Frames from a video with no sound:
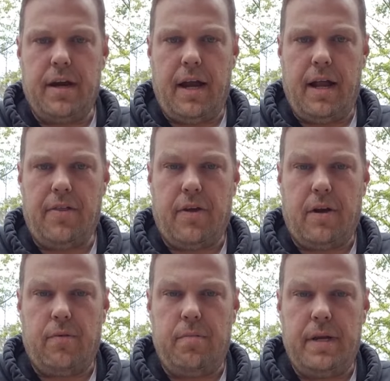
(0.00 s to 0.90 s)
and I thought
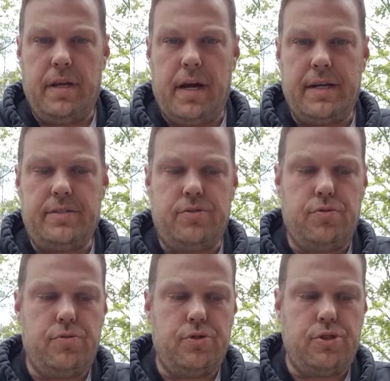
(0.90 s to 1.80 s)
it would be nice
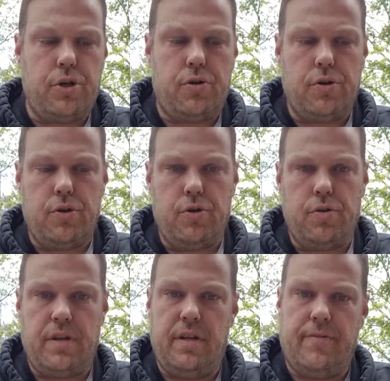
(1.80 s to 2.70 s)
to show you
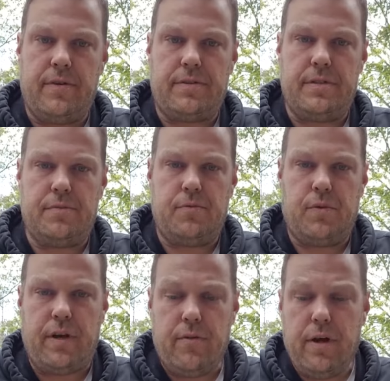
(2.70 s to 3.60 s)
the differences
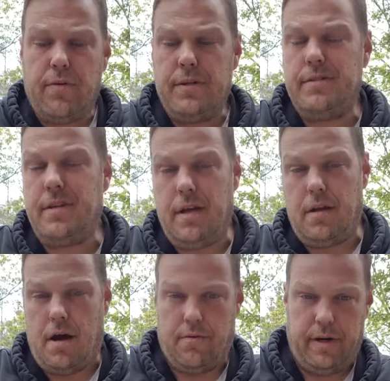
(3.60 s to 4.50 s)
between real ones and
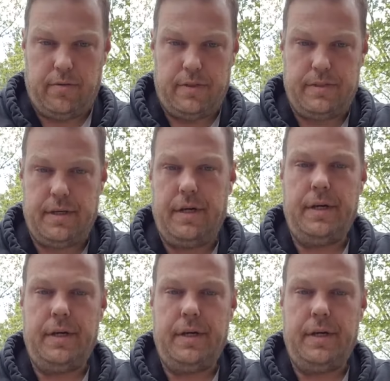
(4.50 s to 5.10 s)
not real ones.